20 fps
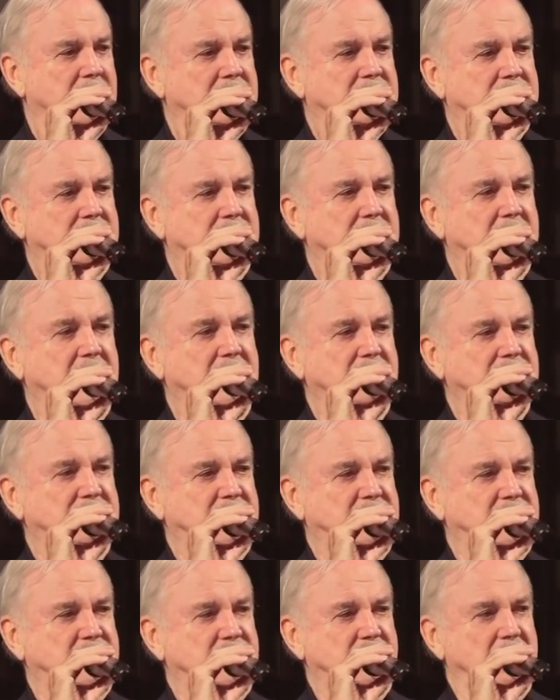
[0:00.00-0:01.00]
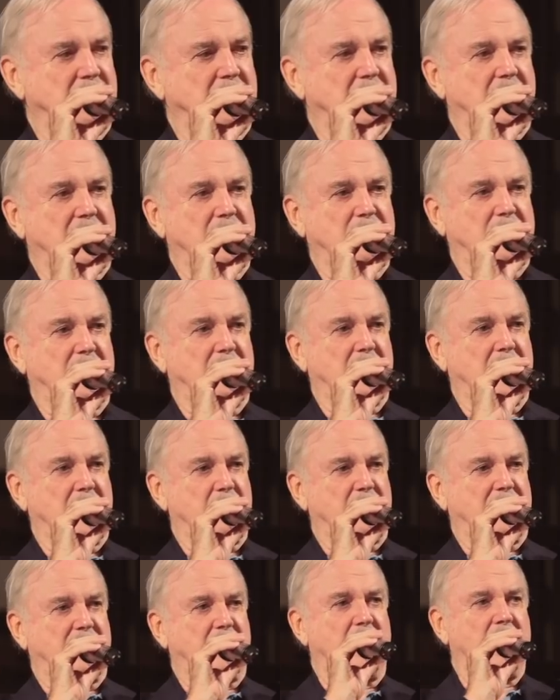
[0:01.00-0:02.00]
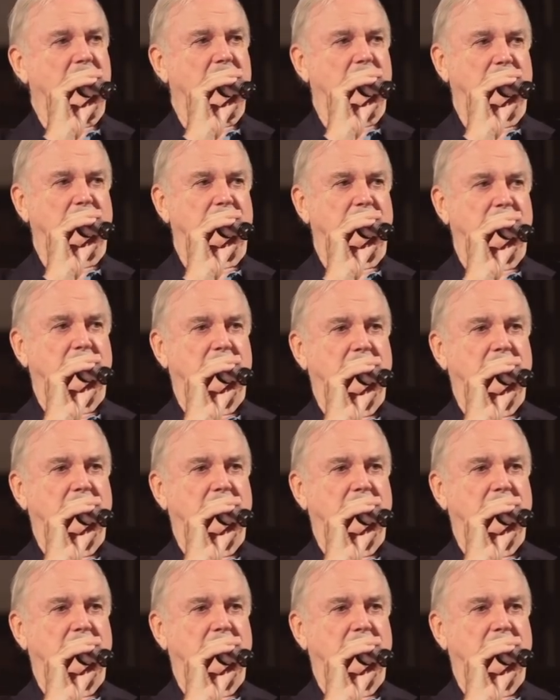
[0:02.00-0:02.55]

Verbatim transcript: So it gives us all a little bit of hope.